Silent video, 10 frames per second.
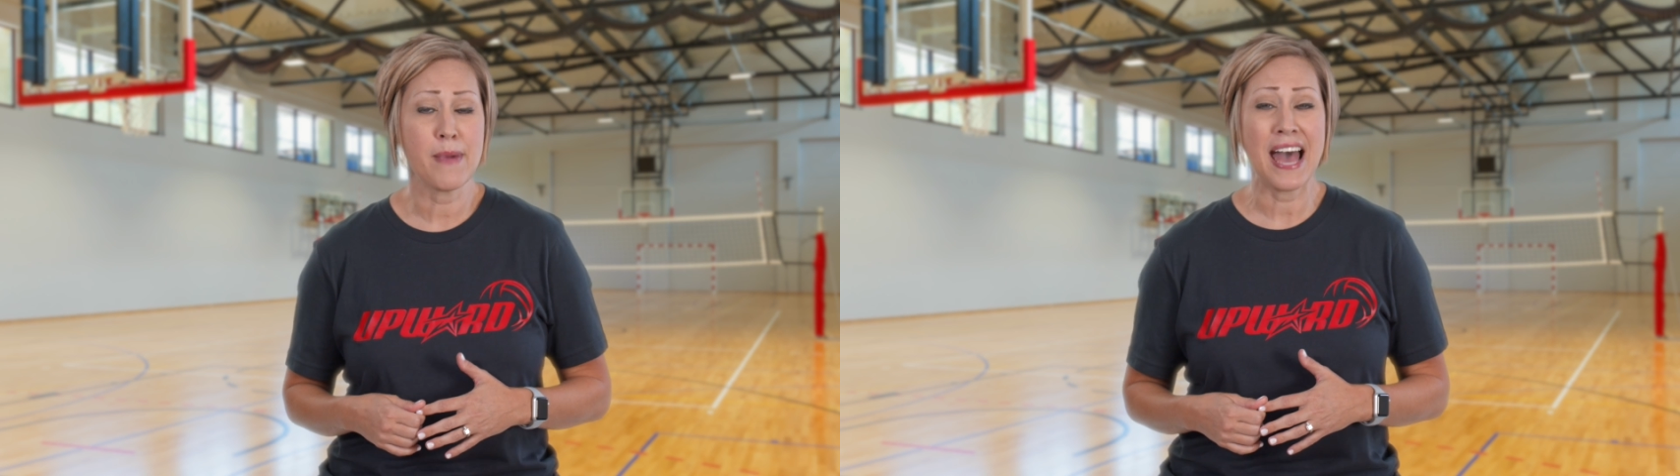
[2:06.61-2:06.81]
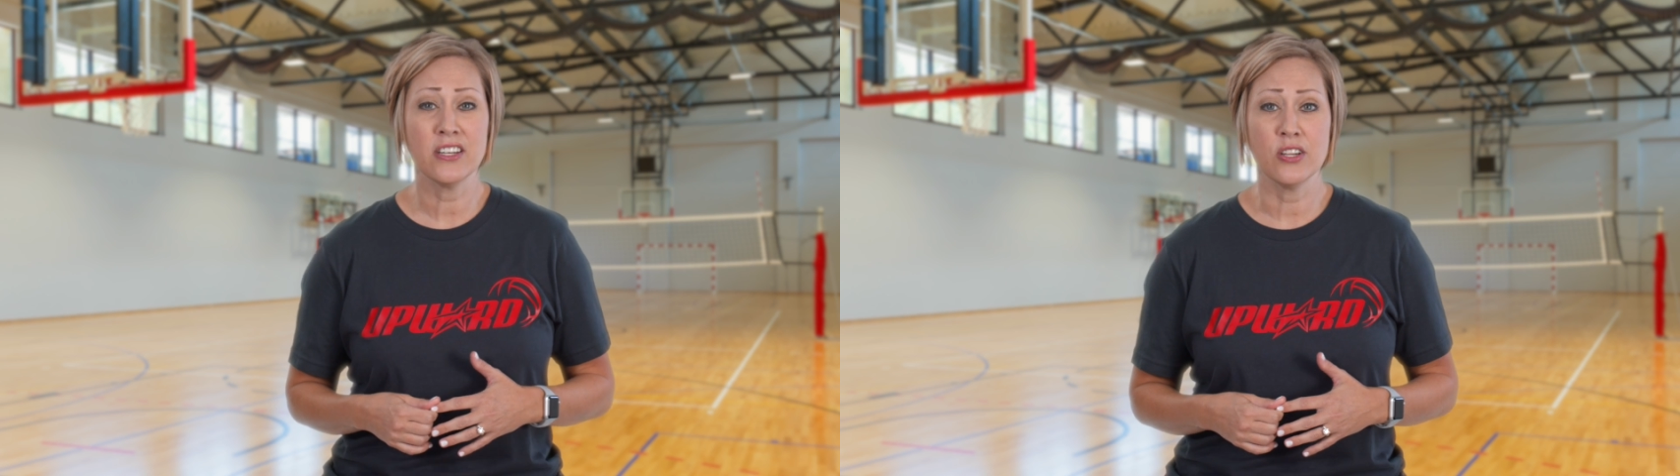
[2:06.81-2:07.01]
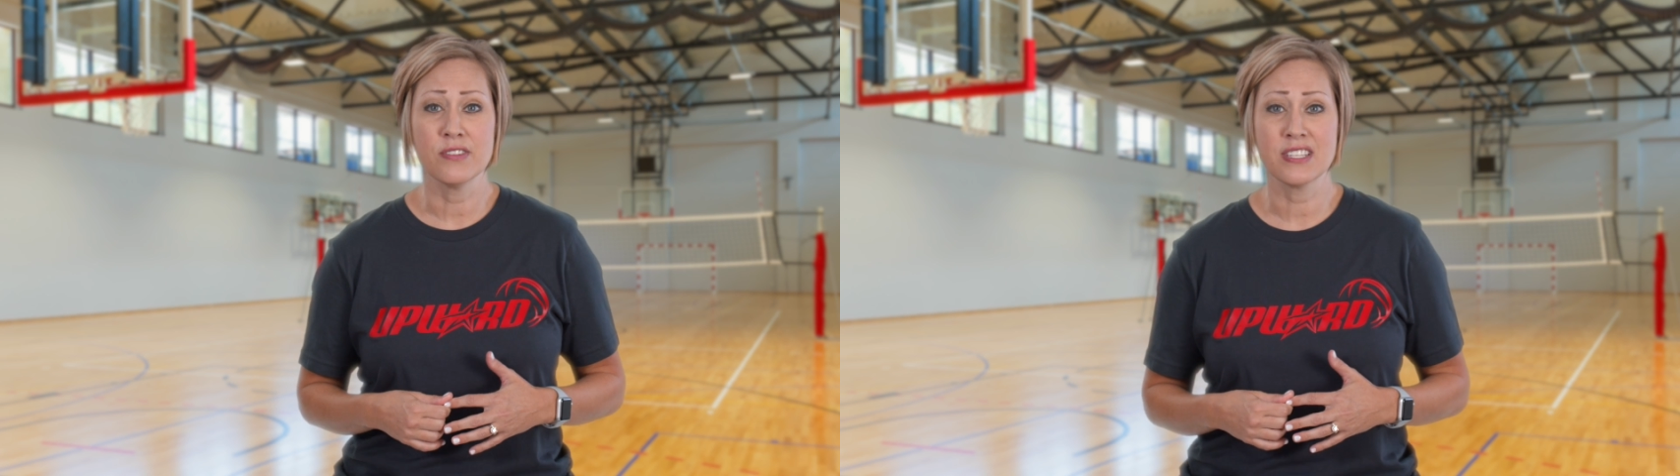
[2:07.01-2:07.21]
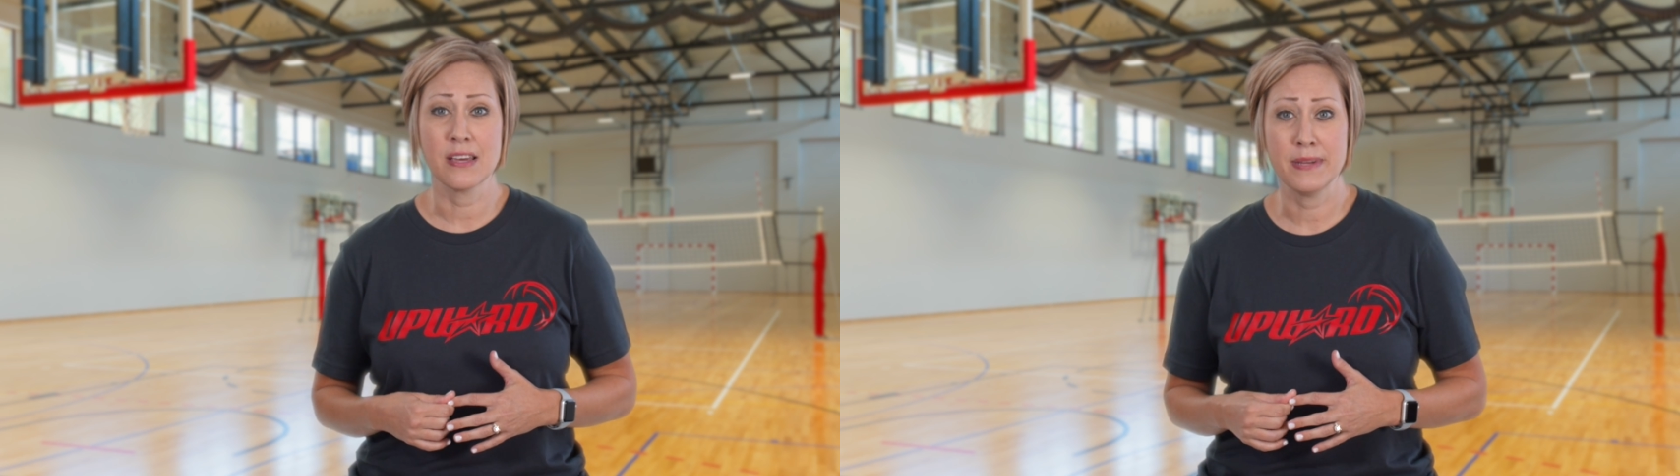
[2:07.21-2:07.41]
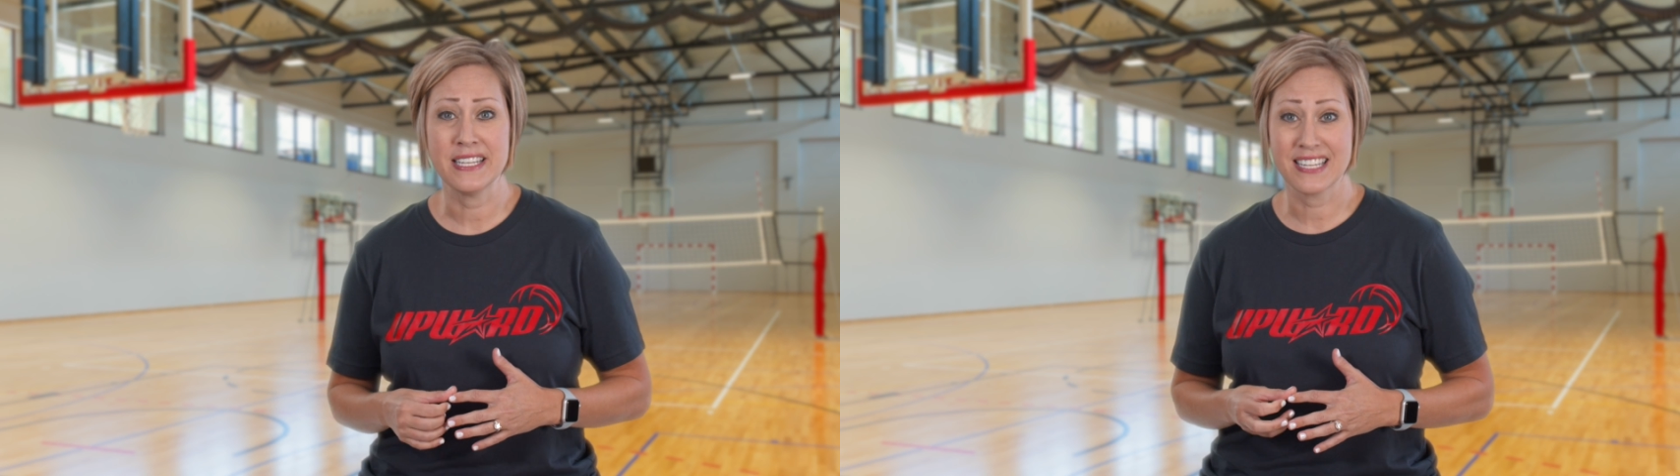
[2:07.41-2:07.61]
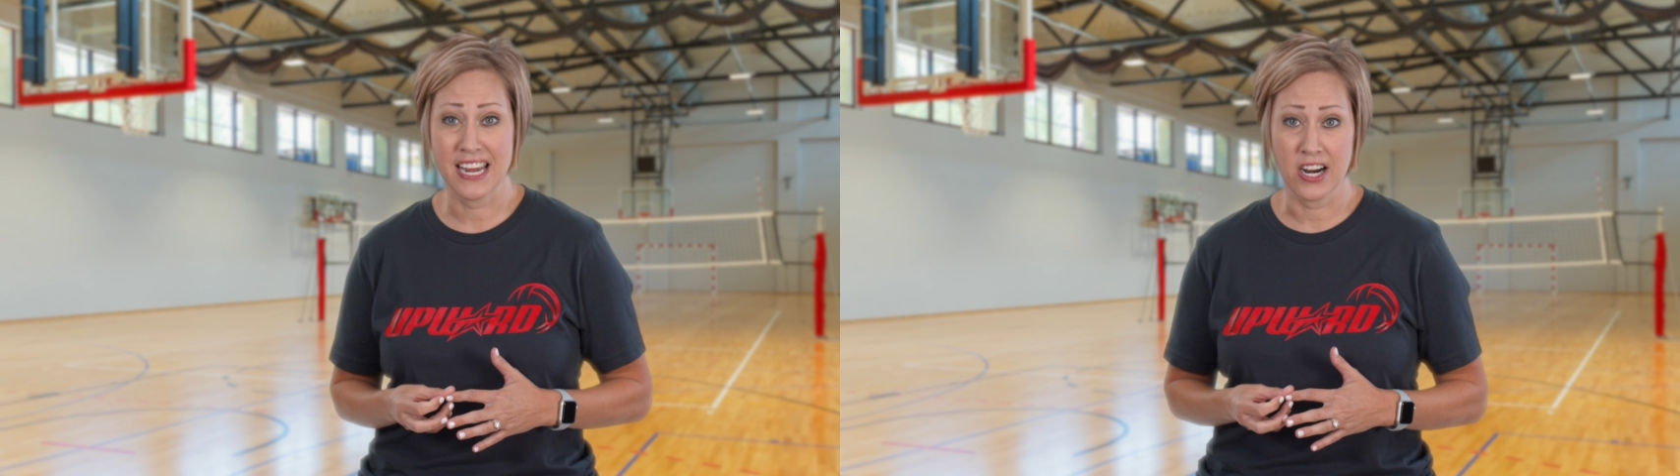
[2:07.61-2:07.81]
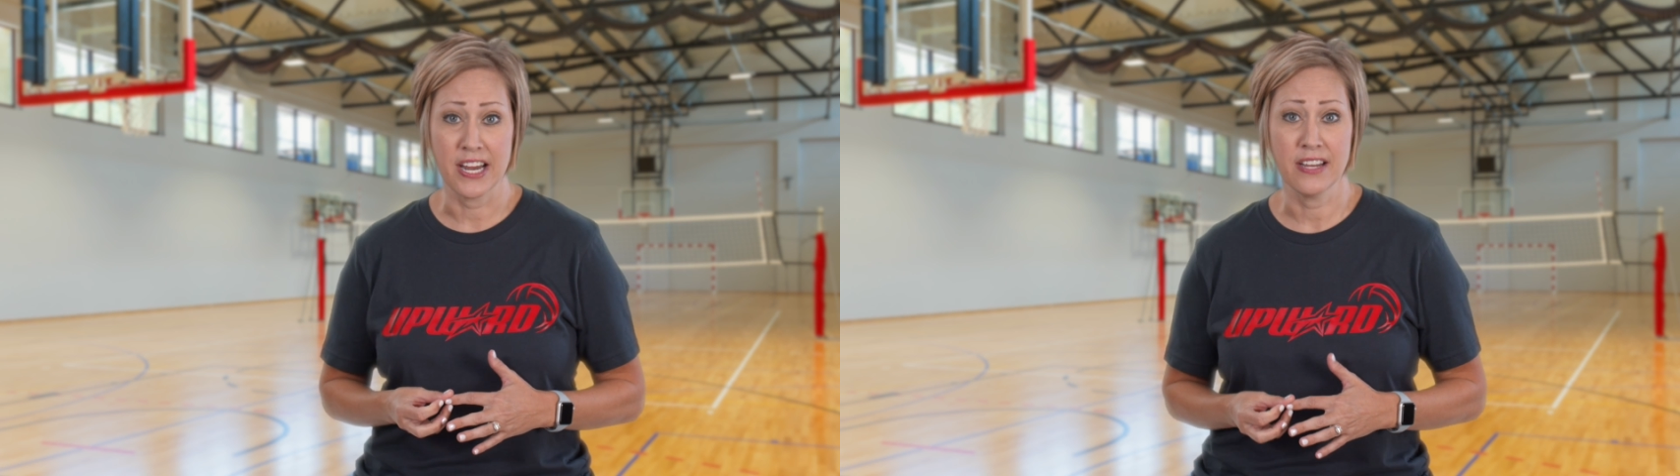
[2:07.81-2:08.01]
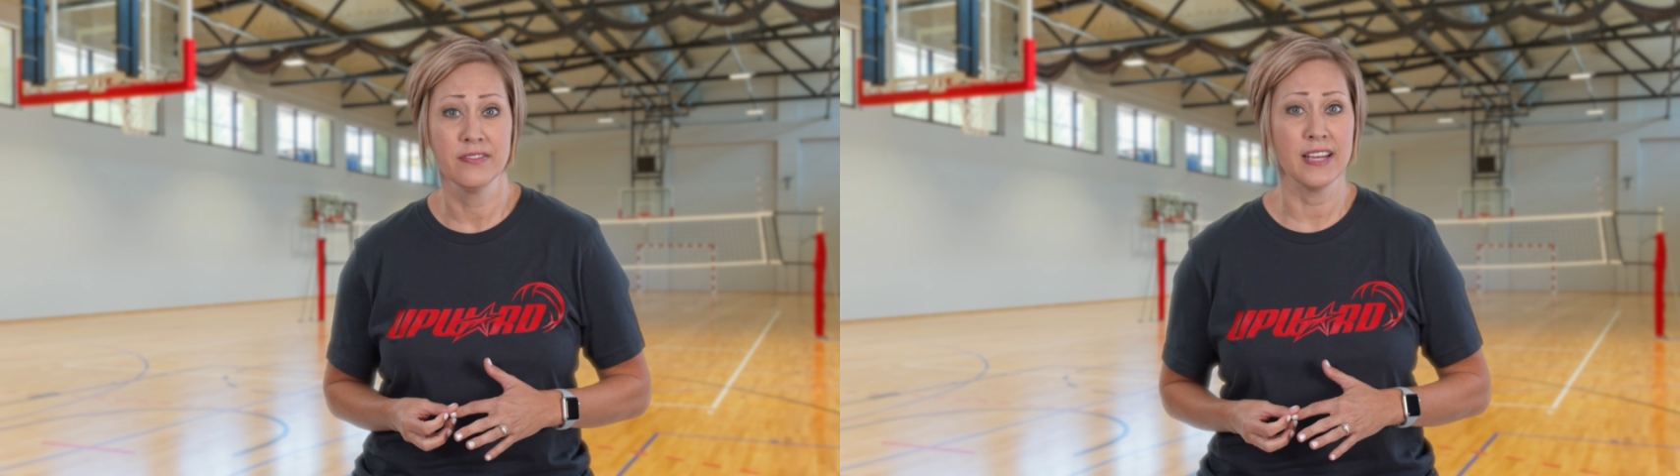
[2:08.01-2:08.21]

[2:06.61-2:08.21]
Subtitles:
bad news can be scary.